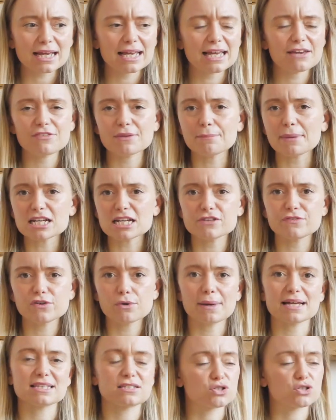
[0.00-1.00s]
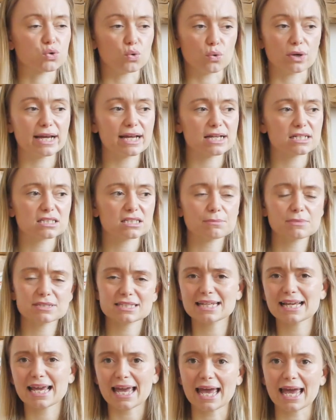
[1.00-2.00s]
if it makes you feel better talking to someone
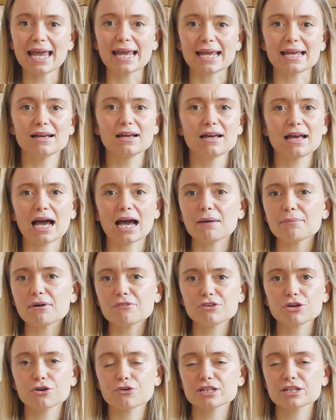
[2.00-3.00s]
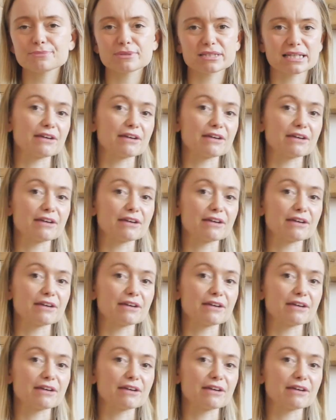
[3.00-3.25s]
saying, hey, how about for your Christmas